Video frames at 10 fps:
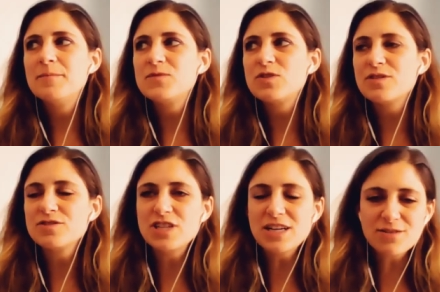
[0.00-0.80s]
So there
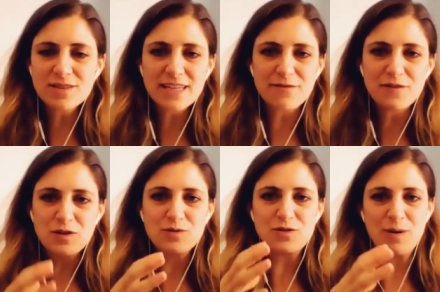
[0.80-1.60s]
are generally a
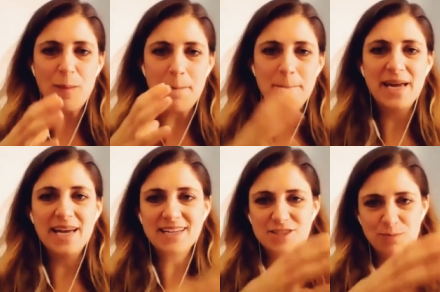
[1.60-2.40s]
few sort of
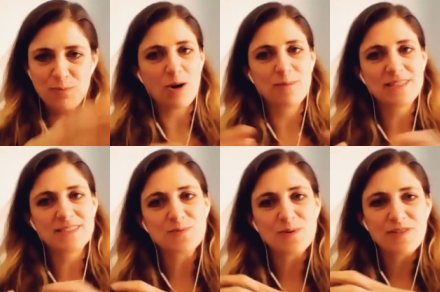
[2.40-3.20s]
big
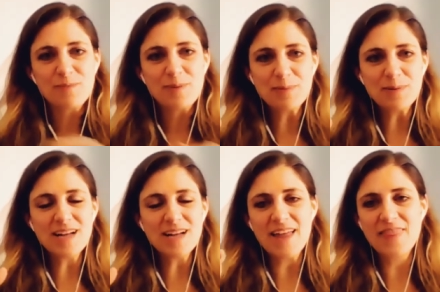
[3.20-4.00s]
departments worth of
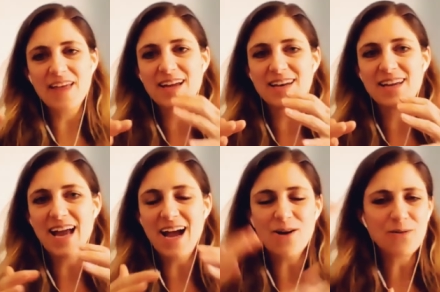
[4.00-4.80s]
people, and then
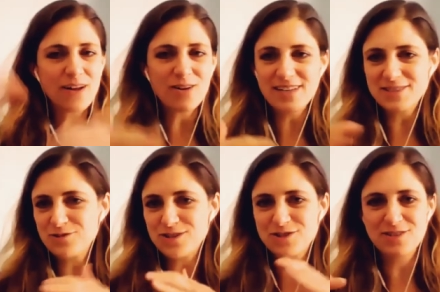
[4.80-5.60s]
how they all get
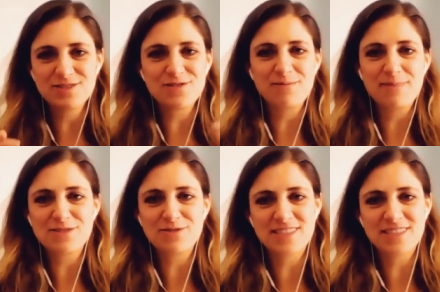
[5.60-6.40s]
structured and sort of
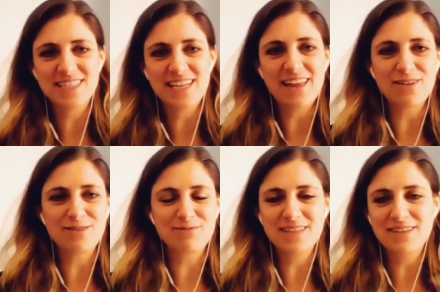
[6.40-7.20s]
matrixed
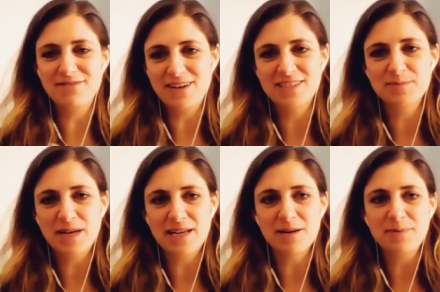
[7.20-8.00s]
together really varies
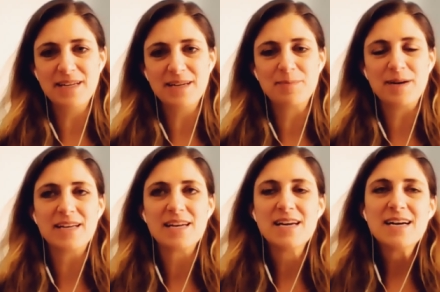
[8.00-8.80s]
by company. But
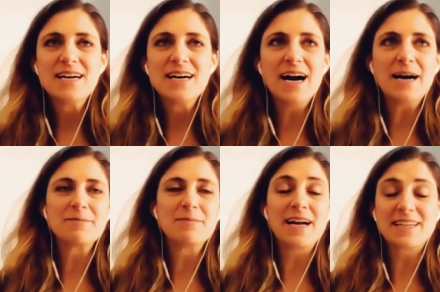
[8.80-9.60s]

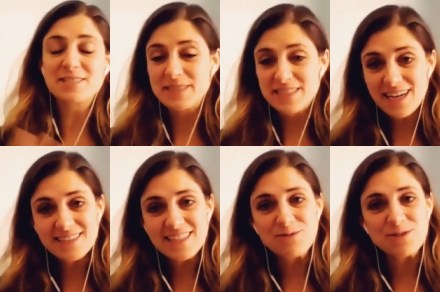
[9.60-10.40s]
I can speak to
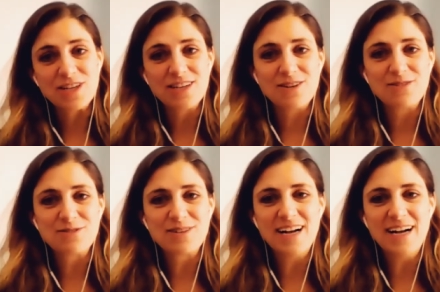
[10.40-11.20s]
content, which I know
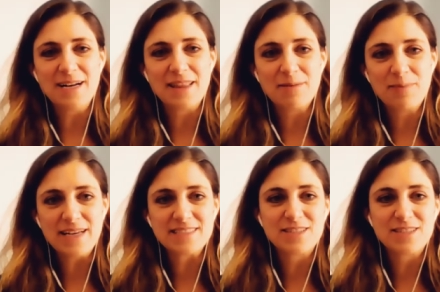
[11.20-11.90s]
the best.